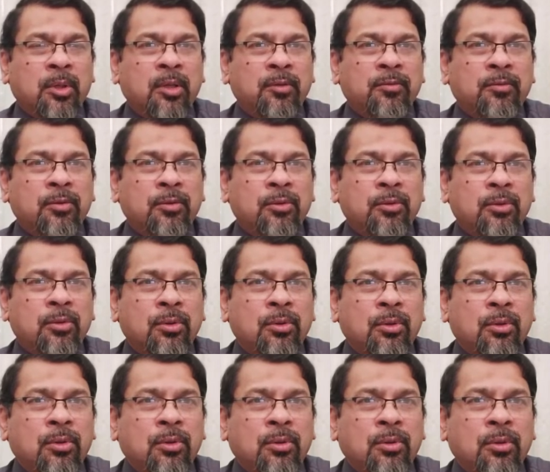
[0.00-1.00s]

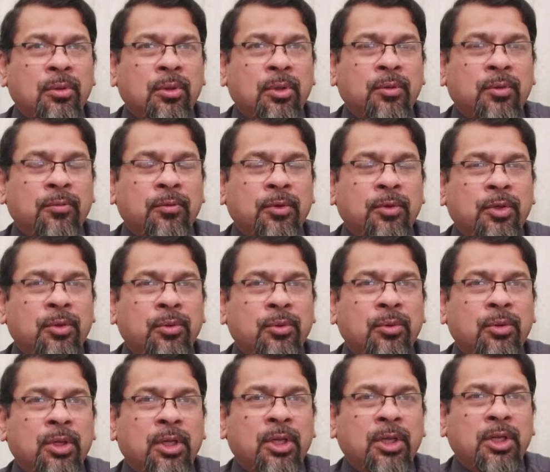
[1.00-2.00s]
If we
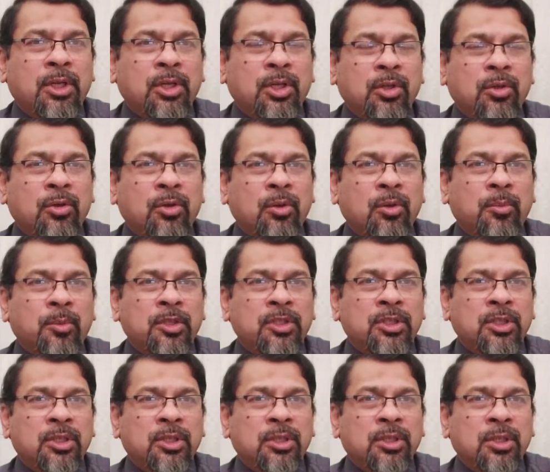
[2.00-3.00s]
do any
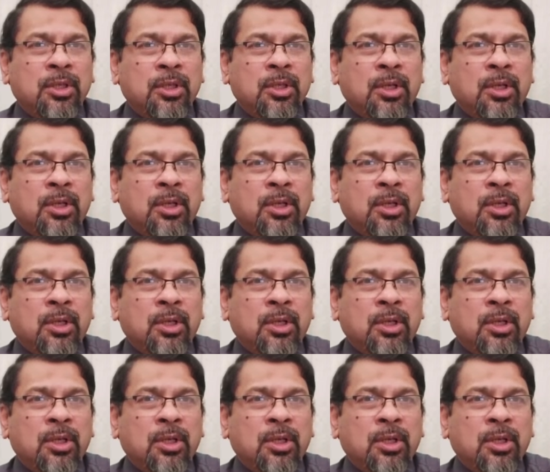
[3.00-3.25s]
neuroimaging